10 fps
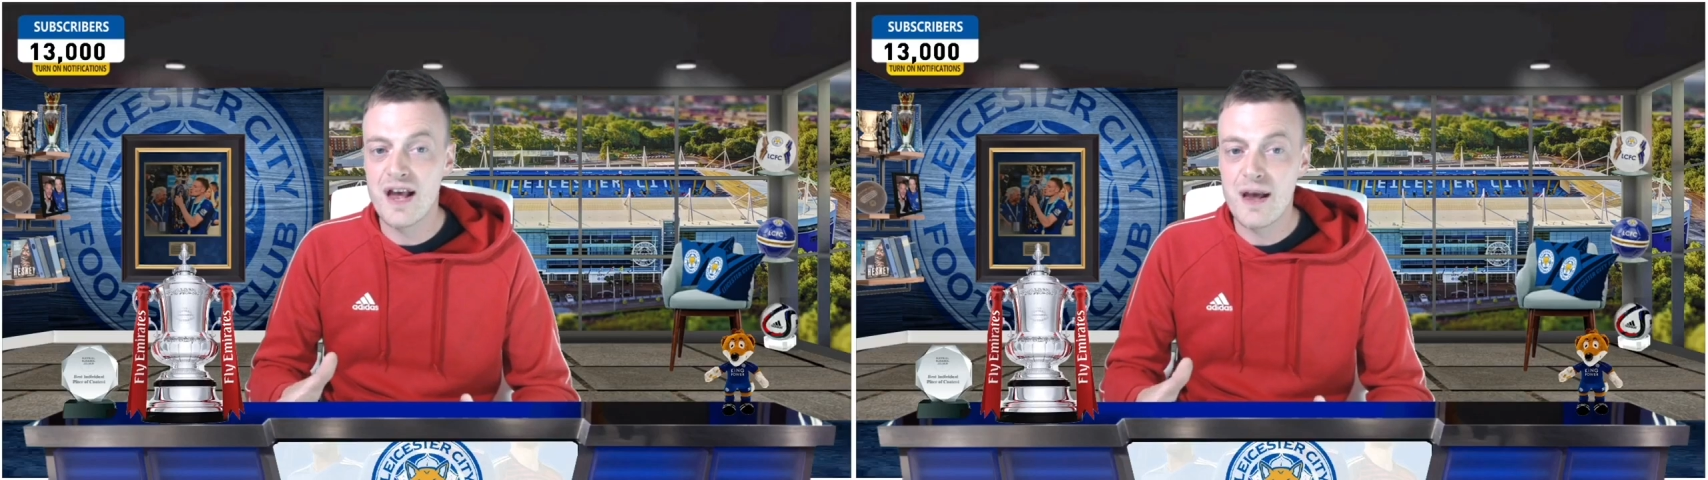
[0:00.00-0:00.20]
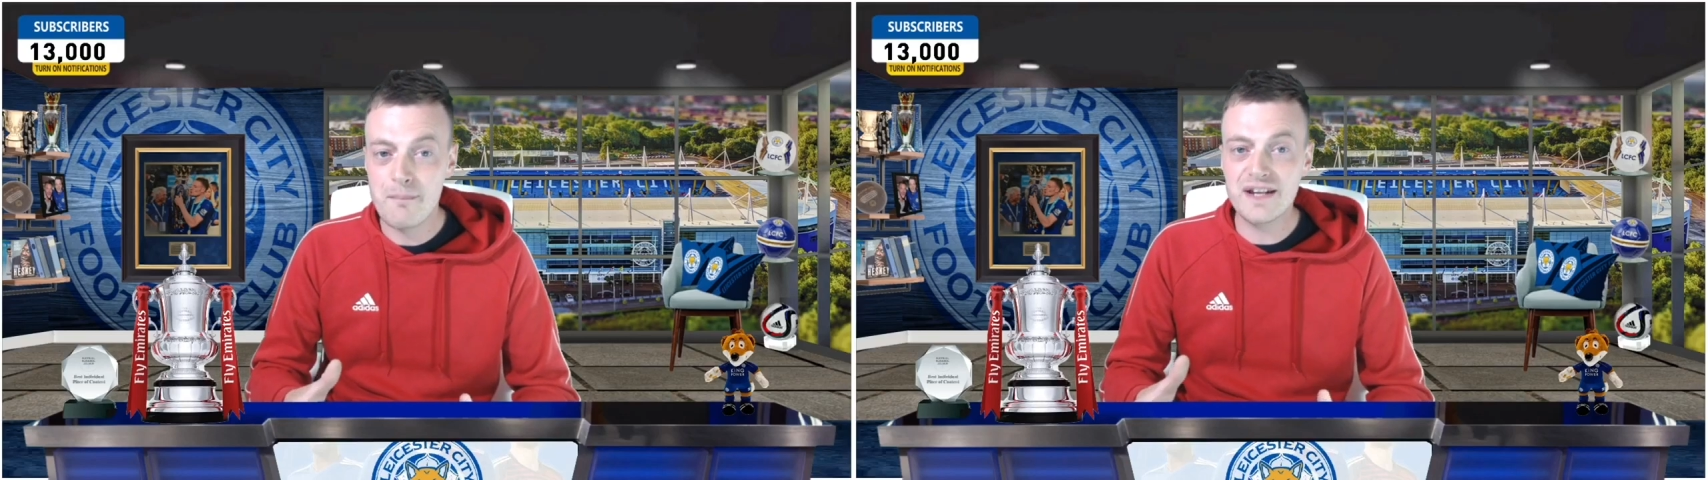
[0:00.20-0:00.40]

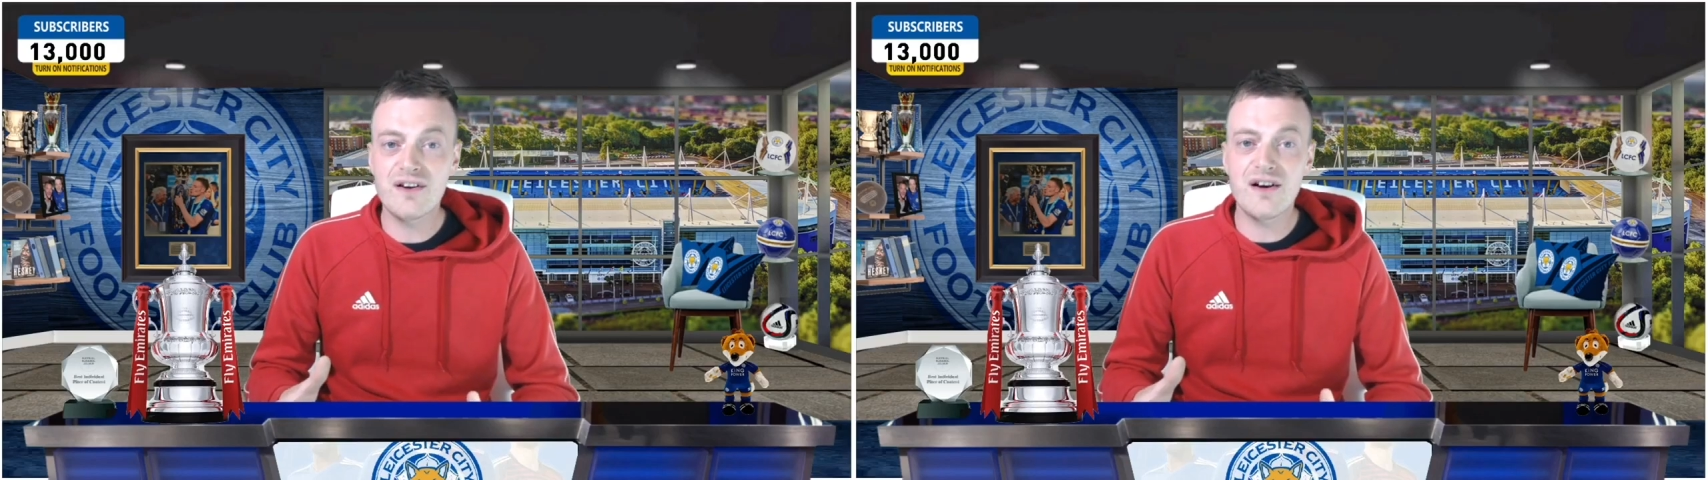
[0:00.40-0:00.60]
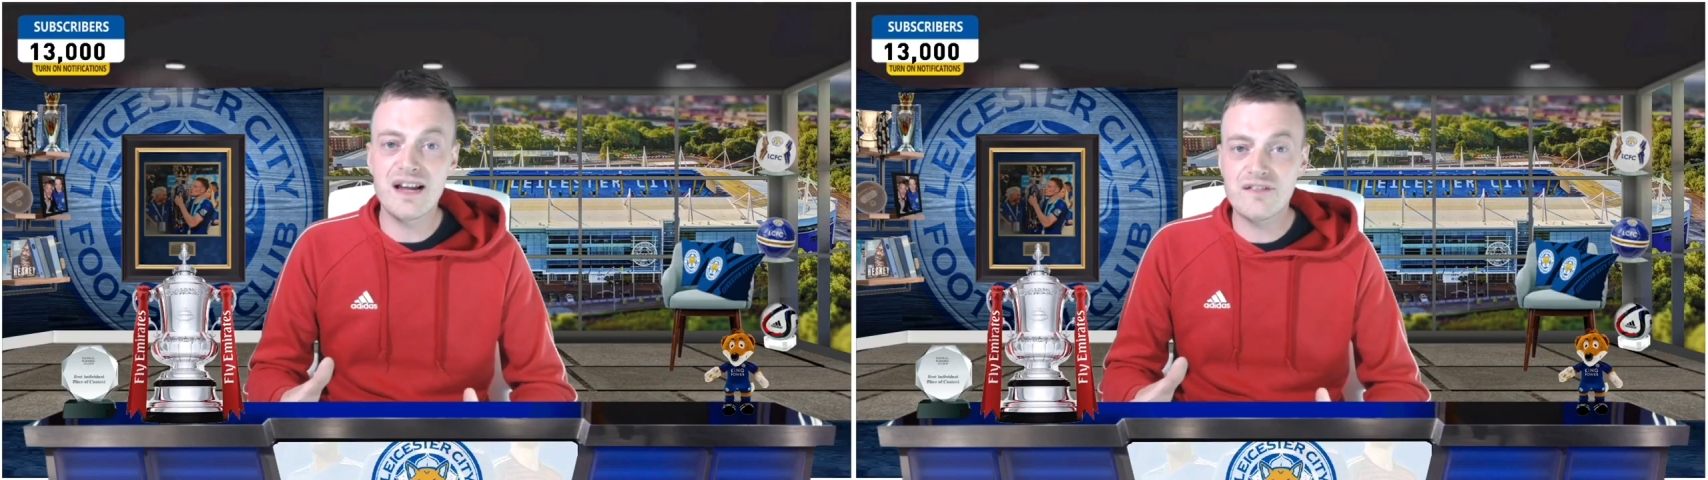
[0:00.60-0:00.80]
Man
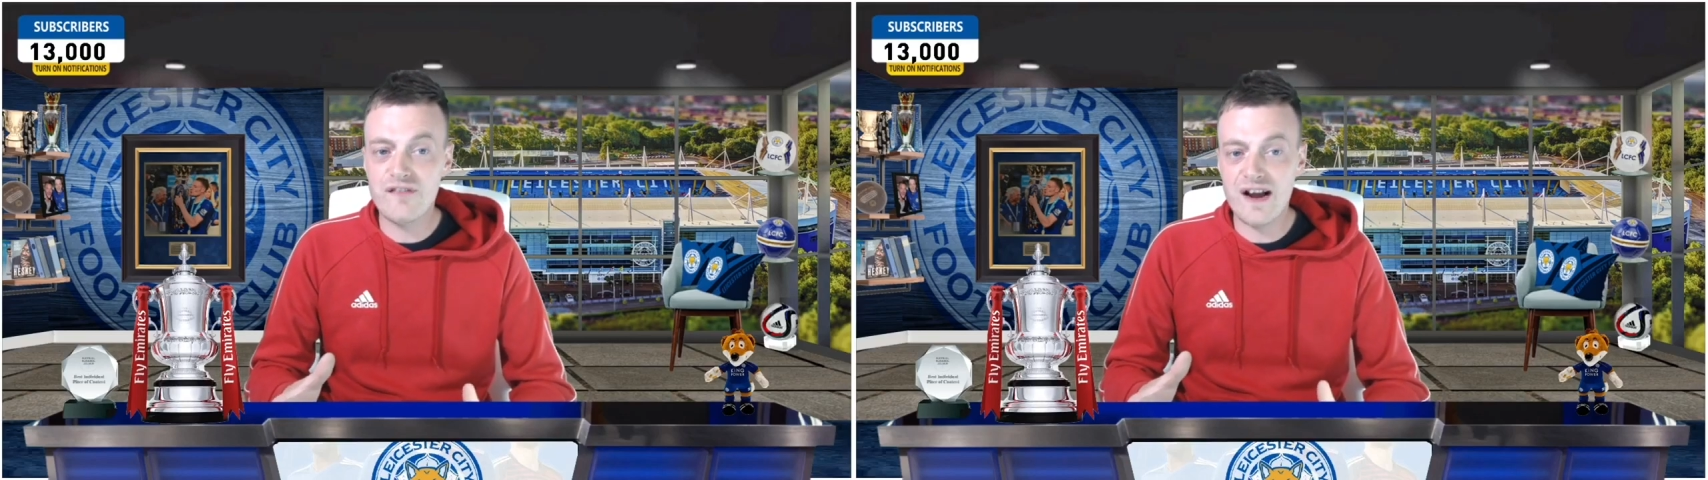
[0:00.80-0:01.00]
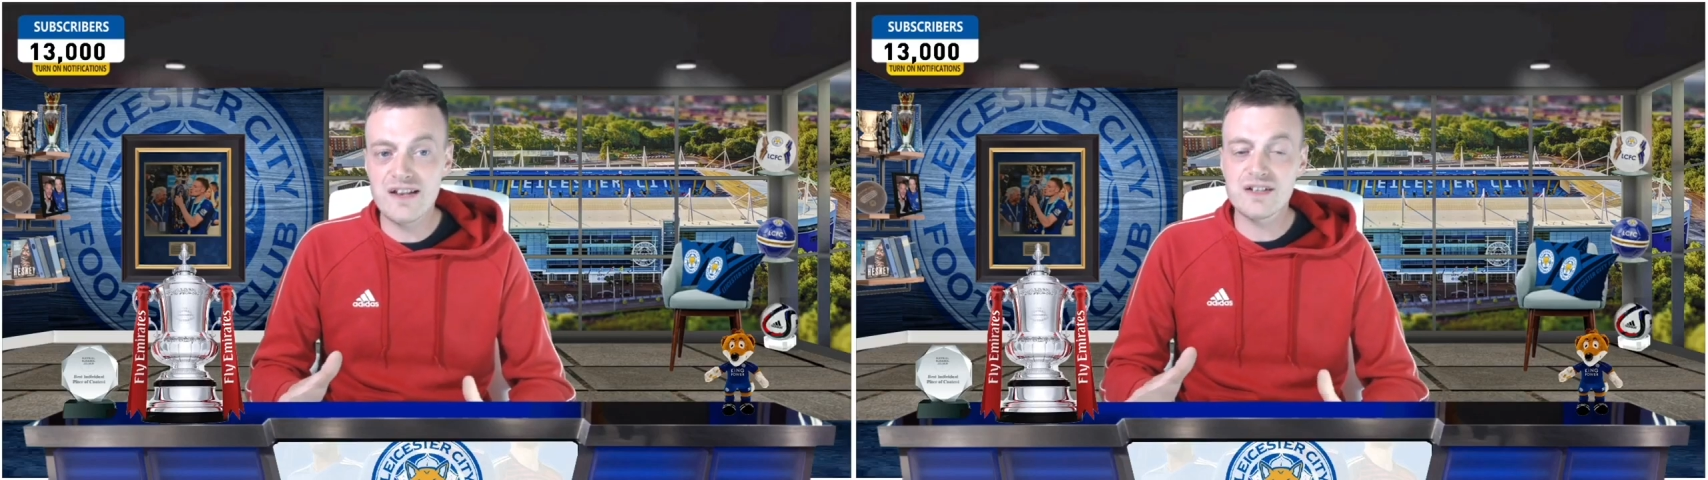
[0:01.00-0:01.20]
United
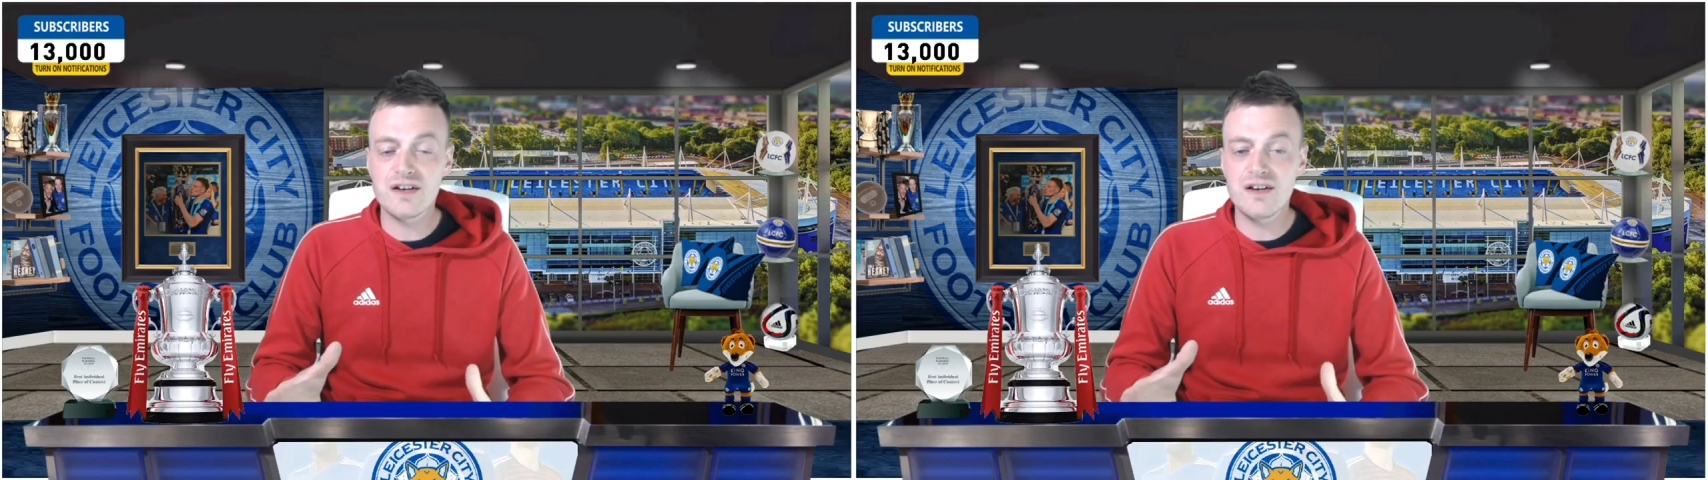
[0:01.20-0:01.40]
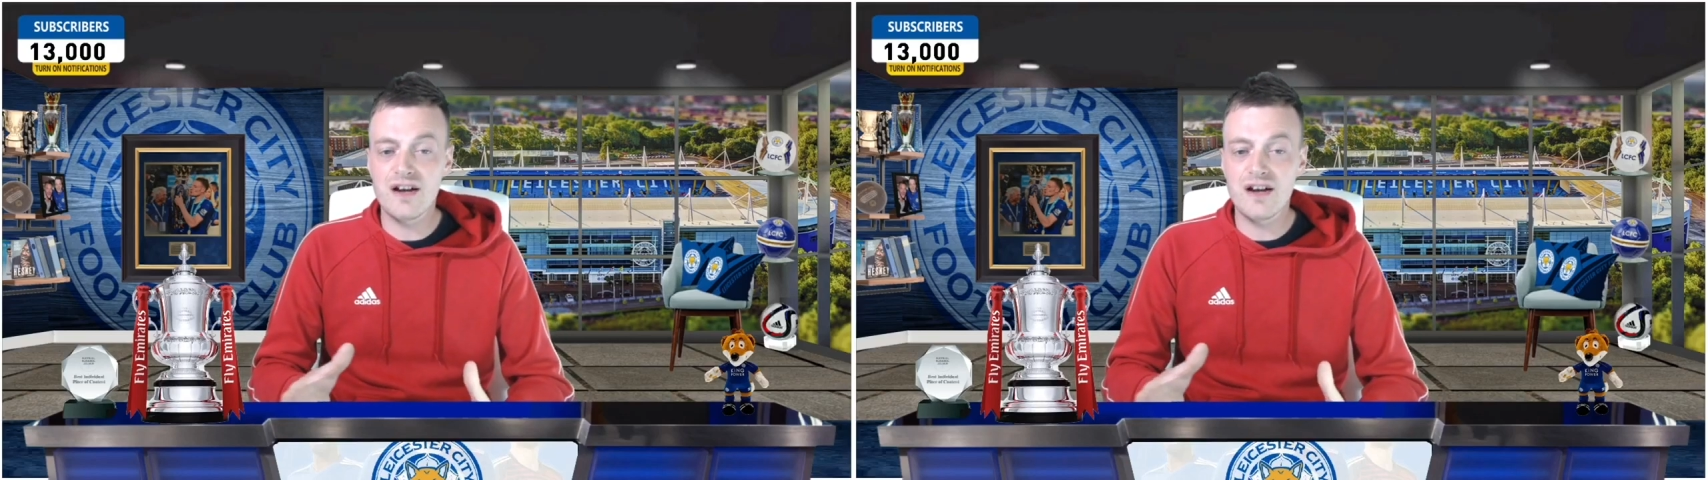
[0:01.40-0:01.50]
fans are,